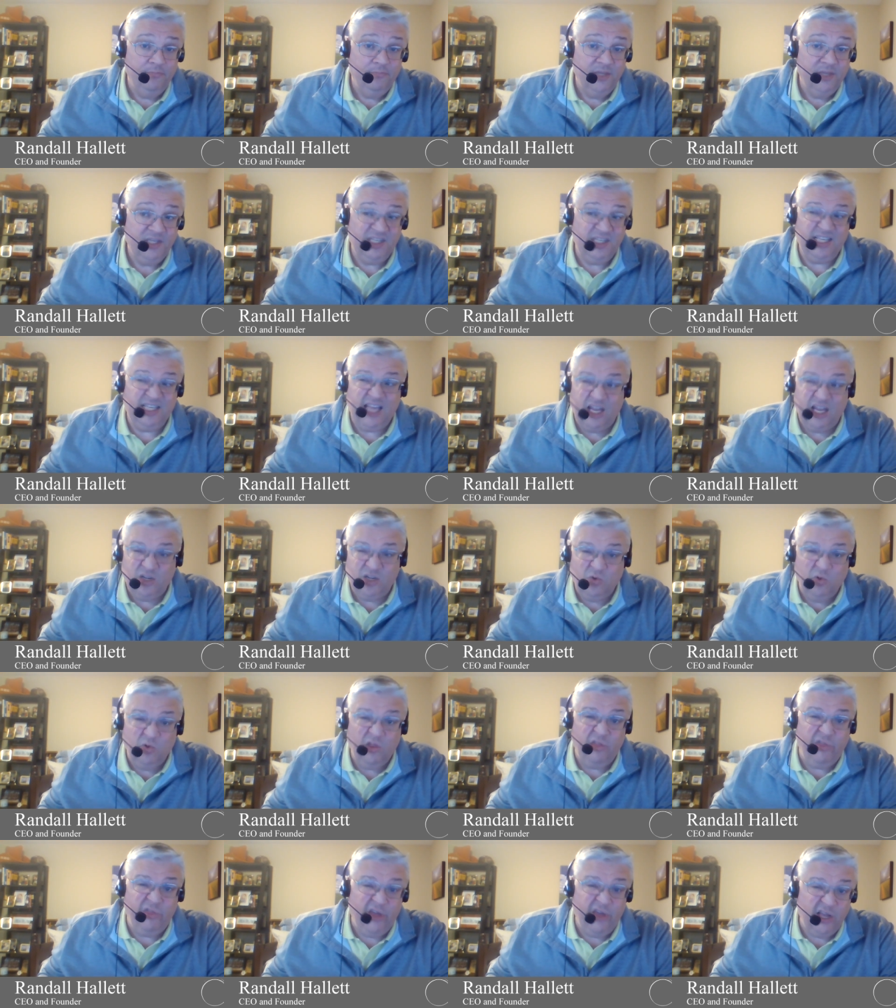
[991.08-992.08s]
Schedule
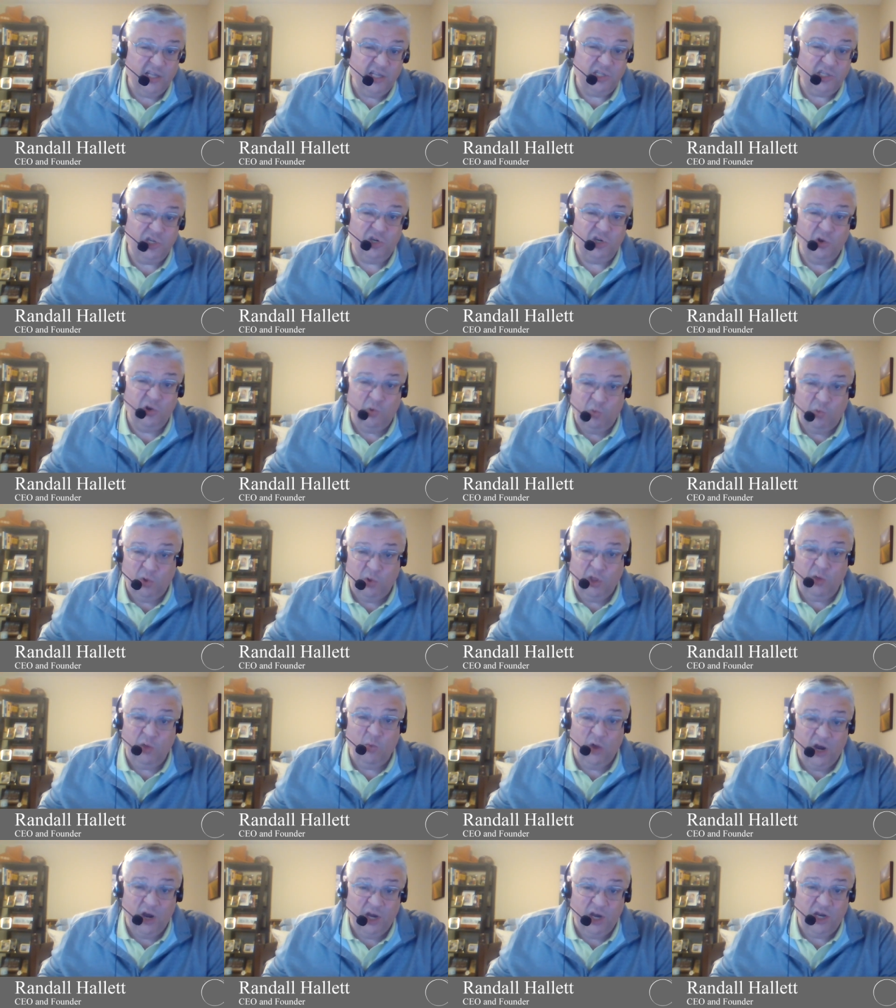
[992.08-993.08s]
the things you don't really
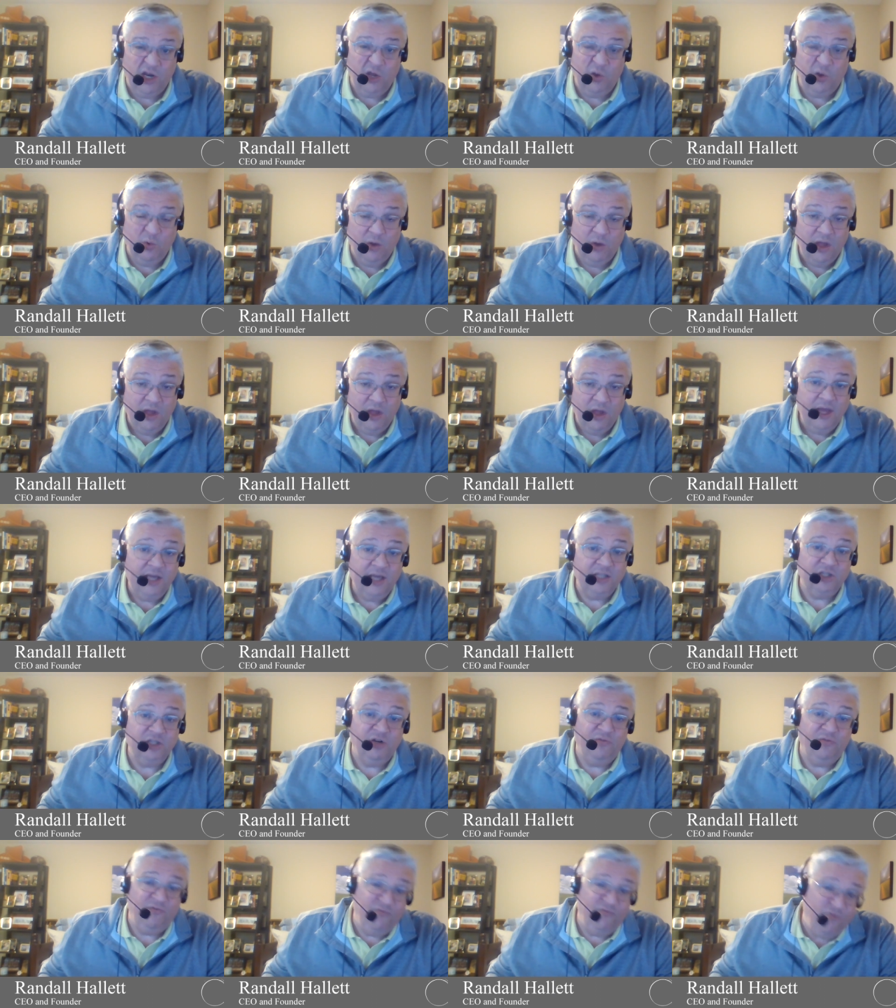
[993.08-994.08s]
want to do because
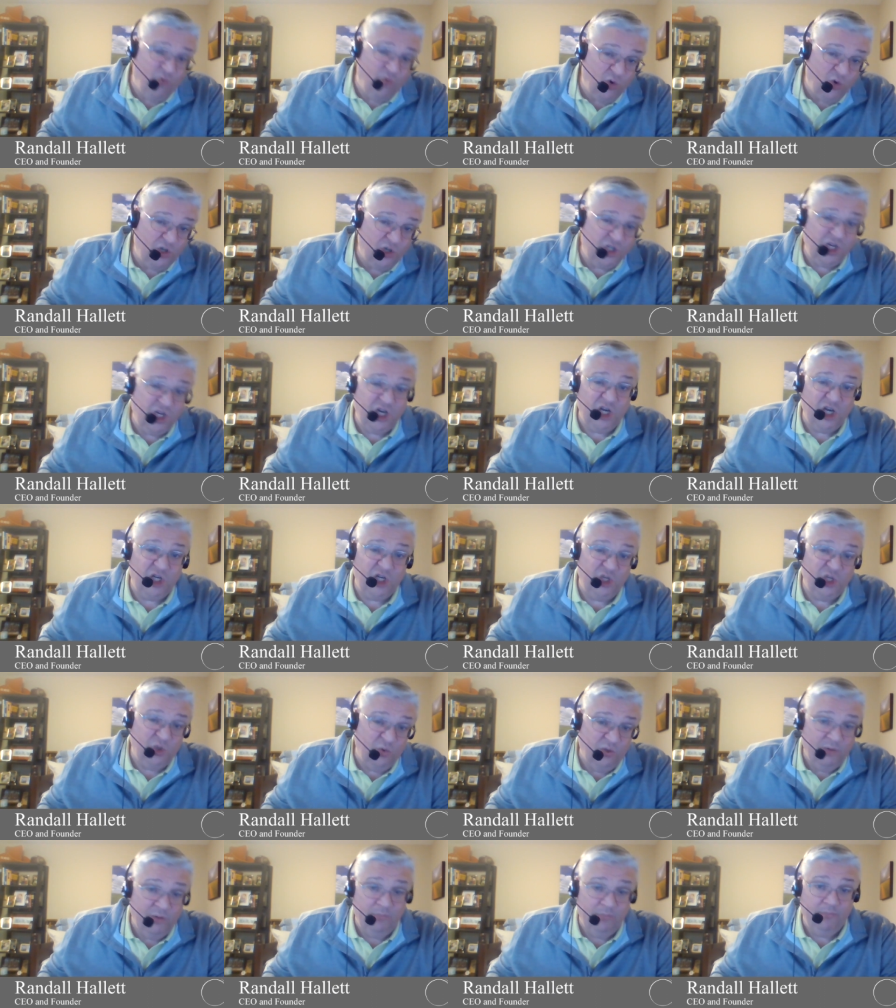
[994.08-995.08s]
it'll force you to
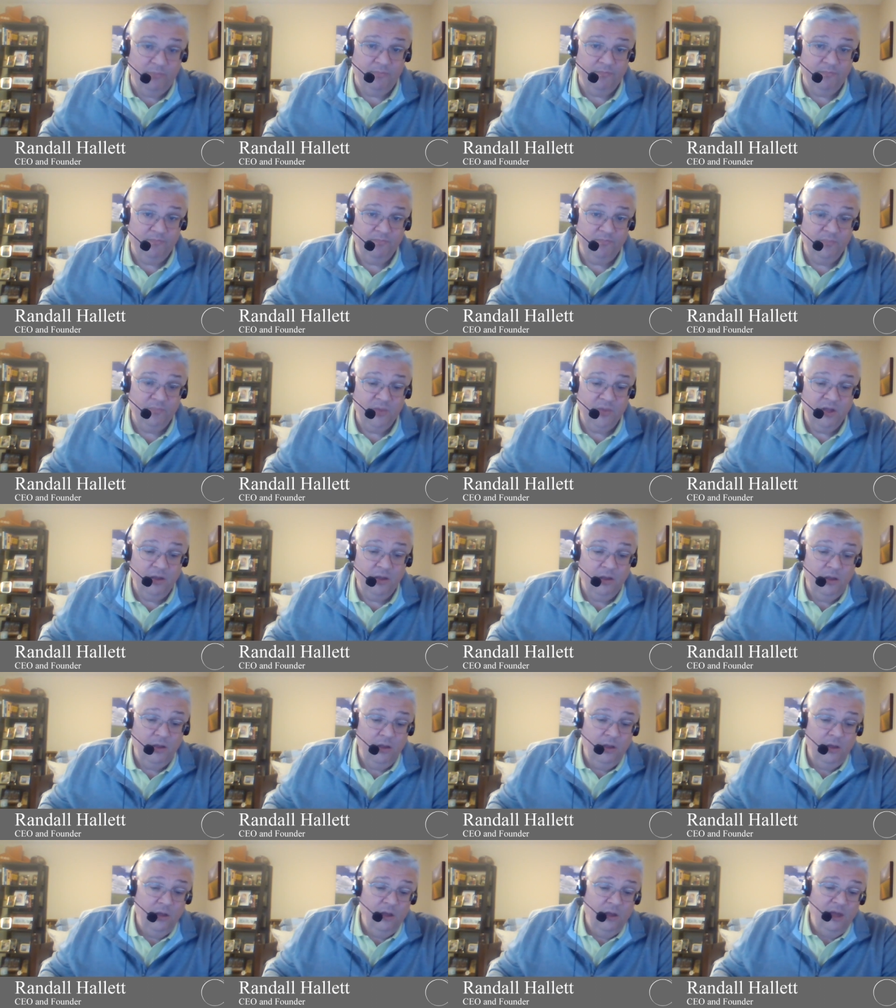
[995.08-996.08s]
do them.
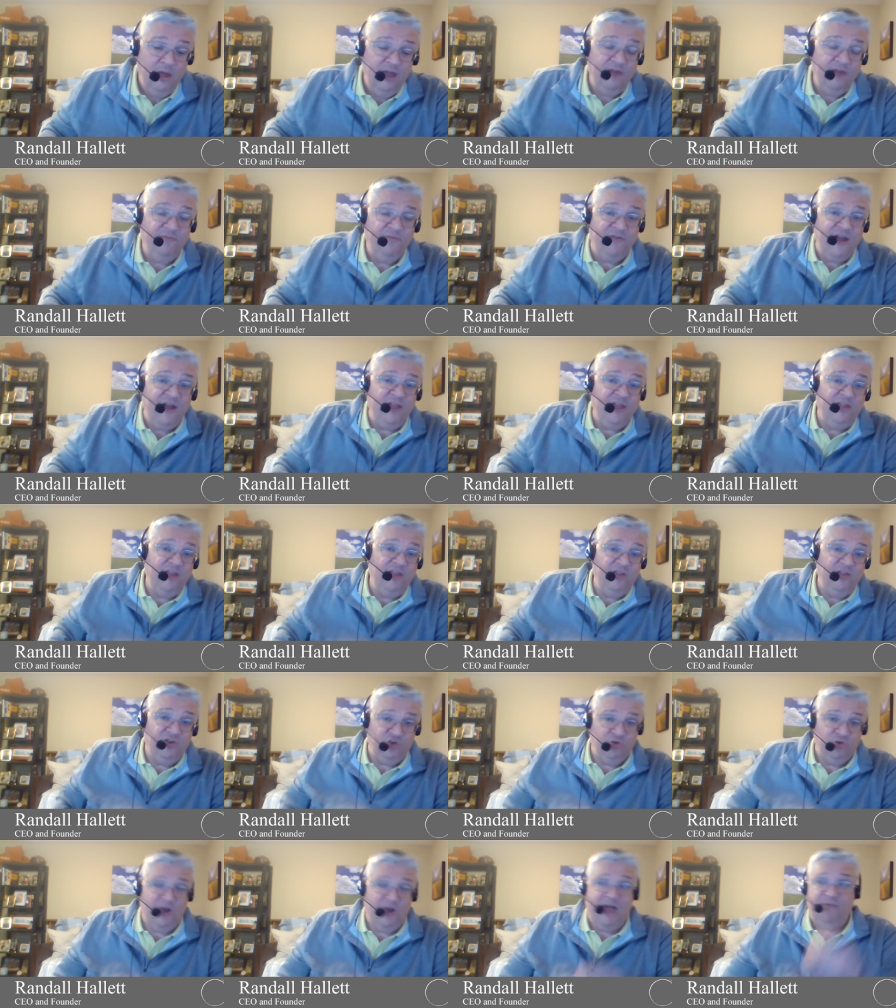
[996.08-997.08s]
And finally, the
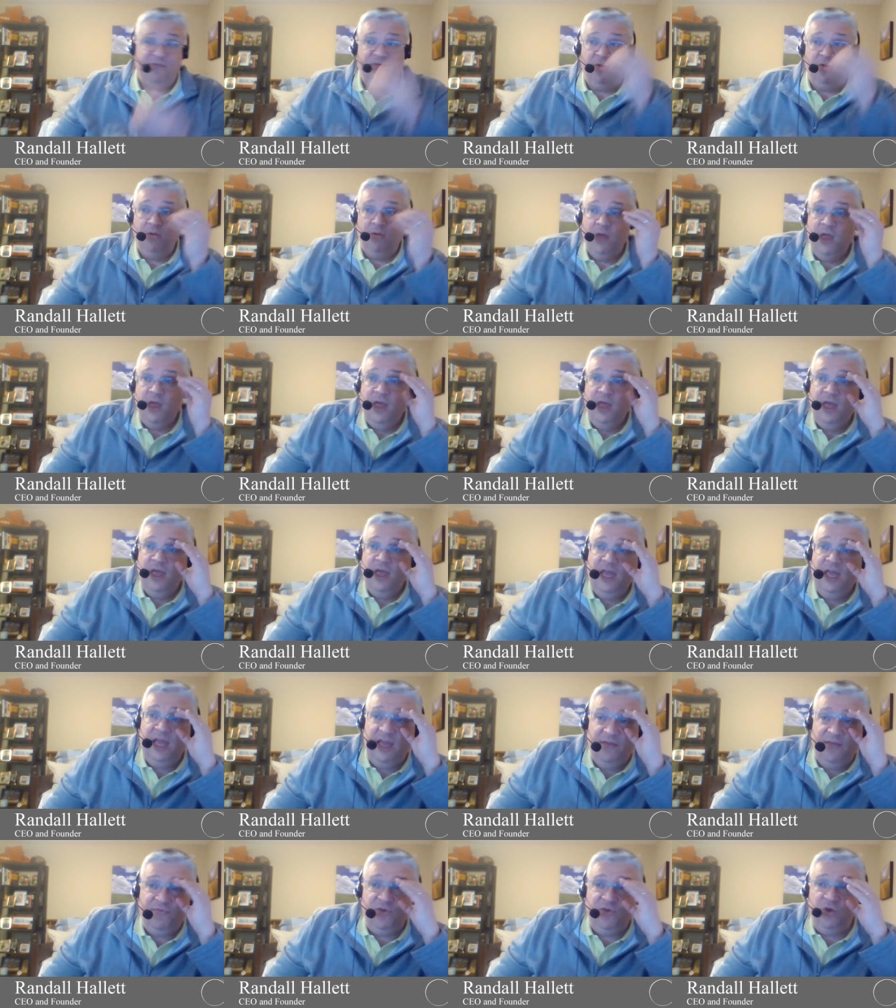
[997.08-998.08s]
travel.
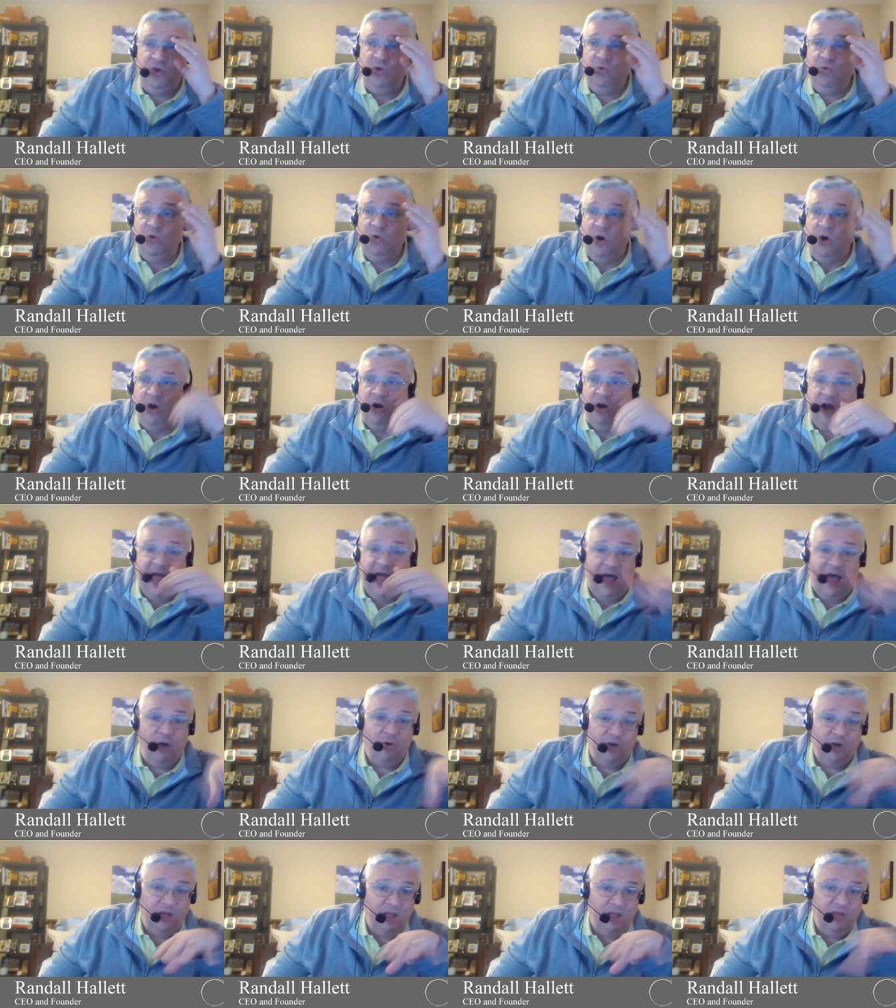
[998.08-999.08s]
If you are
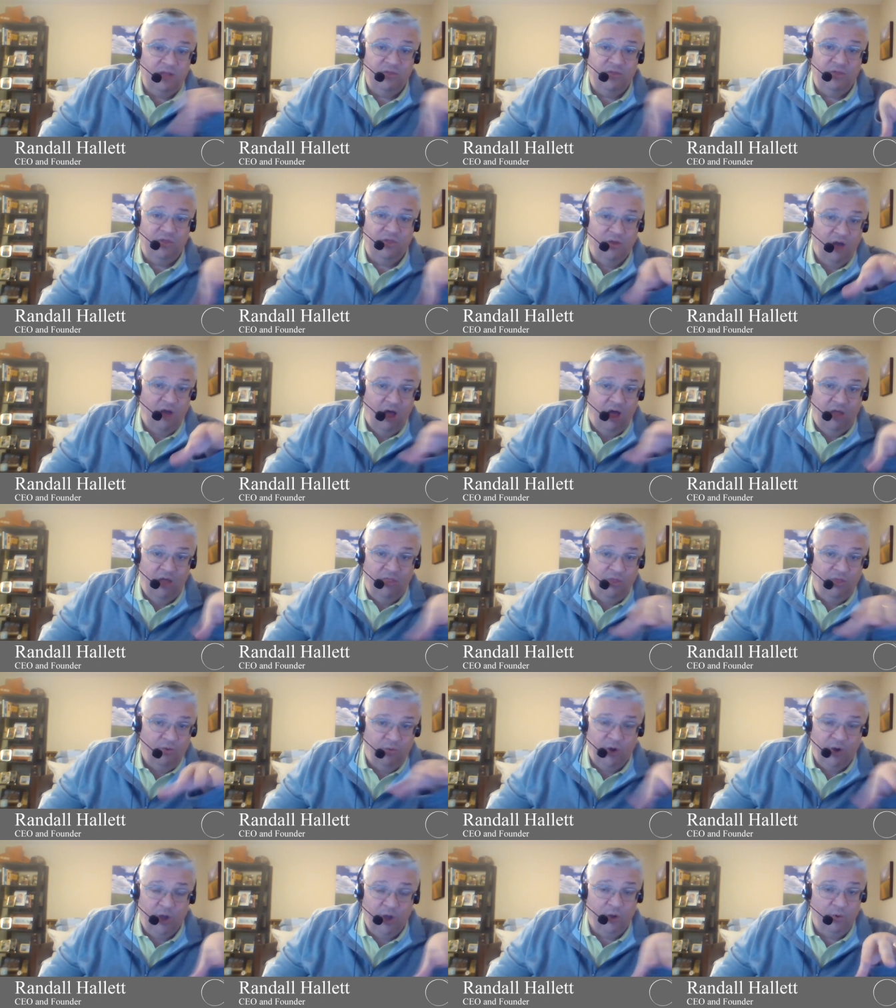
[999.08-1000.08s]
out on
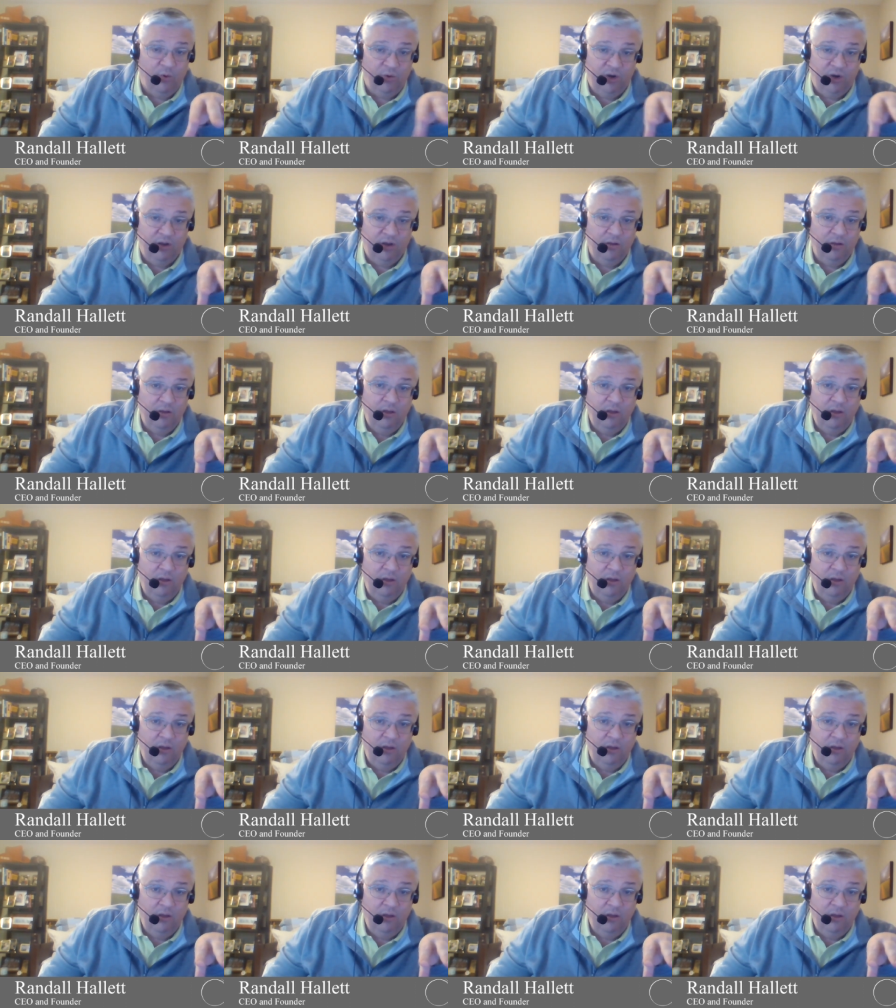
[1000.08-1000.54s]
the road,